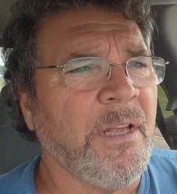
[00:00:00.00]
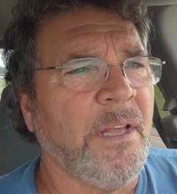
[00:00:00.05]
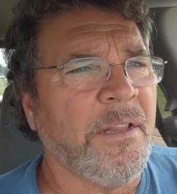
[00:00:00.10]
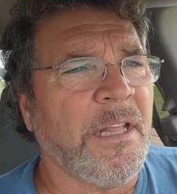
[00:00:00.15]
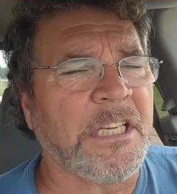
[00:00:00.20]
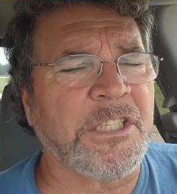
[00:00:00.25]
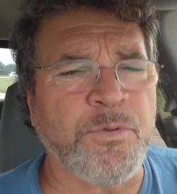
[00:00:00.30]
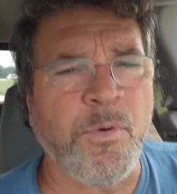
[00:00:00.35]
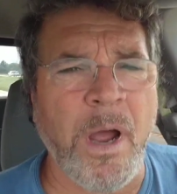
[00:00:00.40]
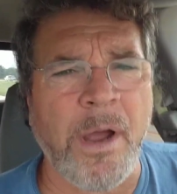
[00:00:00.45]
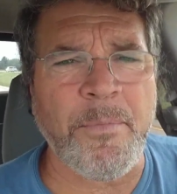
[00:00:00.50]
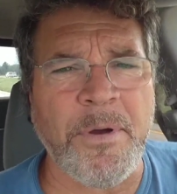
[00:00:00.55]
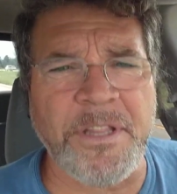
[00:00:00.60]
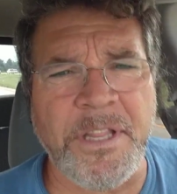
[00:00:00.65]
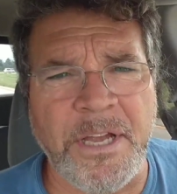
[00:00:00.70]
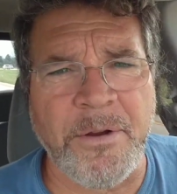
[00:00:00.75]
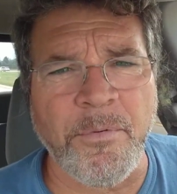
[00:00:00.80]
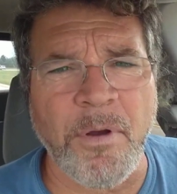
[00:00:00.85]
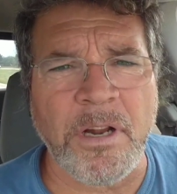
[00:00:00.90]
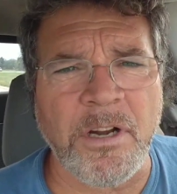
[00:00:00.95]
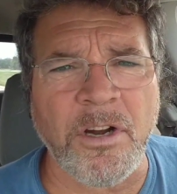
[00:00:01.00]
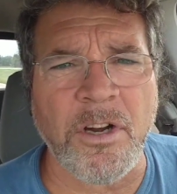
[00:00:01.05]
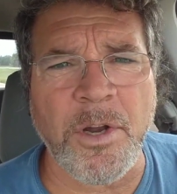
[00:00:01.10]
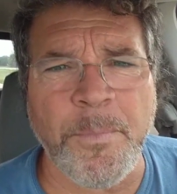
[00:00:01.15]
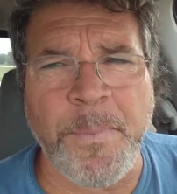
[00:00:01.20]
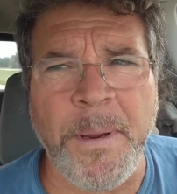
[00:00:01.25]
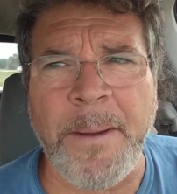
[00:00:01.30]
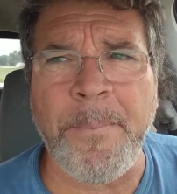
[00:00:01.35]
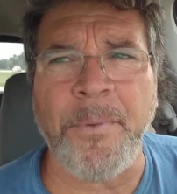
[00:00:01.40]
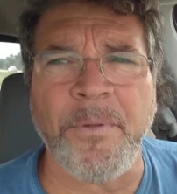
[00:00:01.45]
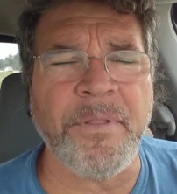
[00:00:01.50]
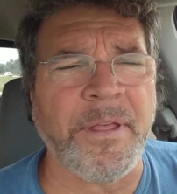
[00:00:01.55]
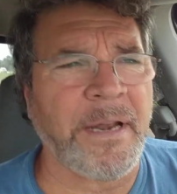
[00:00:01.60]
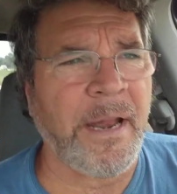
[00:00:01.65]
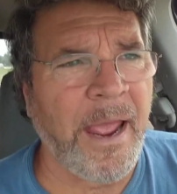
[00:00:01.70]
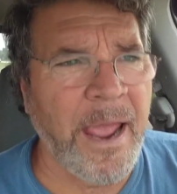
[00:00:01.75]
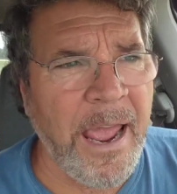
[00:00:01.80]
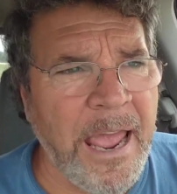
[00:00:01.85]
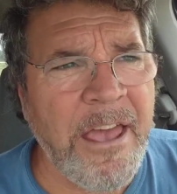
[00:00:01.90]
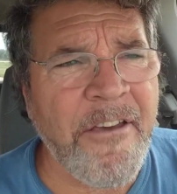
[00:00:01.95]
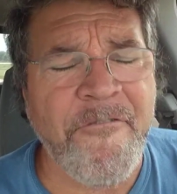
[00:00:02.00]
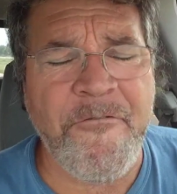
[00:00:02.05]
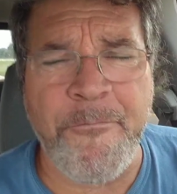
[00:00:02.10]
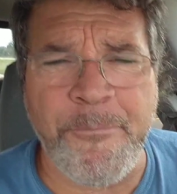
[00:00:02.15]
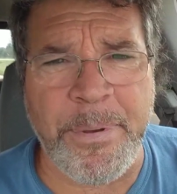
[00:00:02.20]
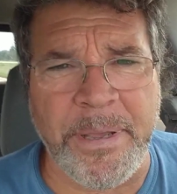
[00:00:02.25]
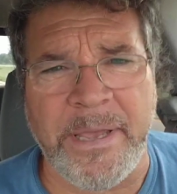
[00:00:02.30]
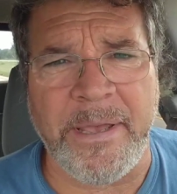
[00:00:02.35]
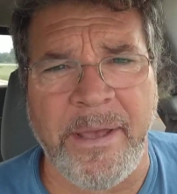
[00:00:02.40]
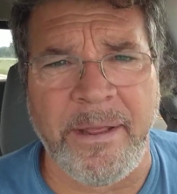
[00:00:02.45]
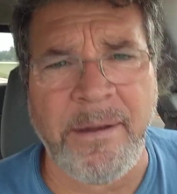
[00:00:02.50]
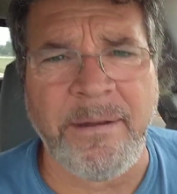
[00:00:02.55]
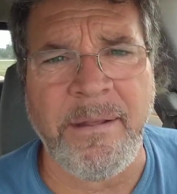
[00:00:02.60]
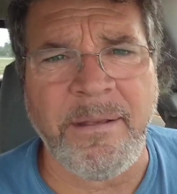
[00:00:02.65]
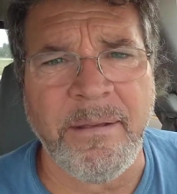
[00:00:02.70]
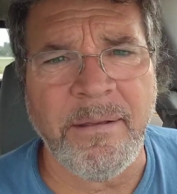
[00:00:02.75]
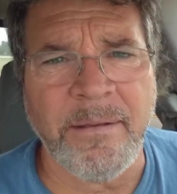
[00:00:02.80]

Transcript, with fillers: That's why when they run onto people that have been,